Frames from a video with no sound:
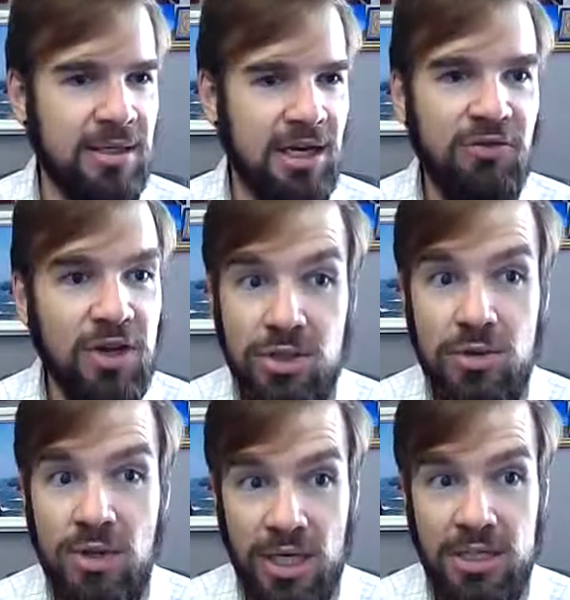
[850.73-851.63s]
If we can do
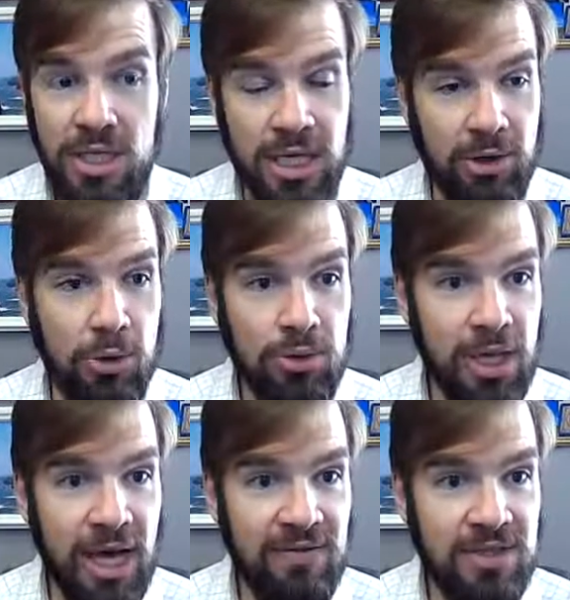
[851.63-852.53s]
this in our own
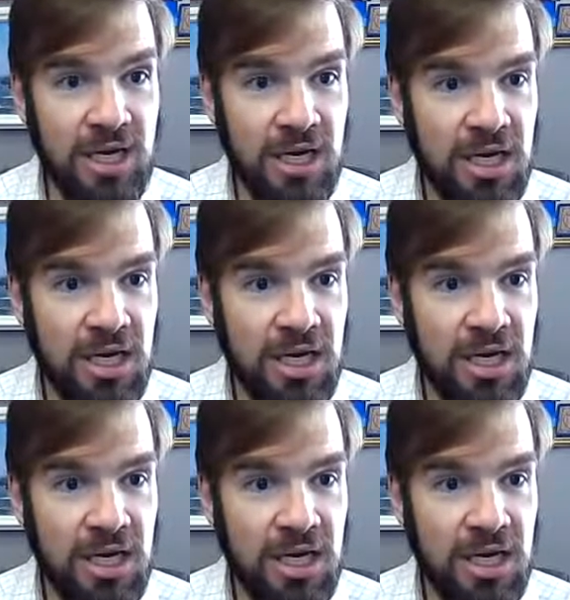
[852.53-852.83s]
lives,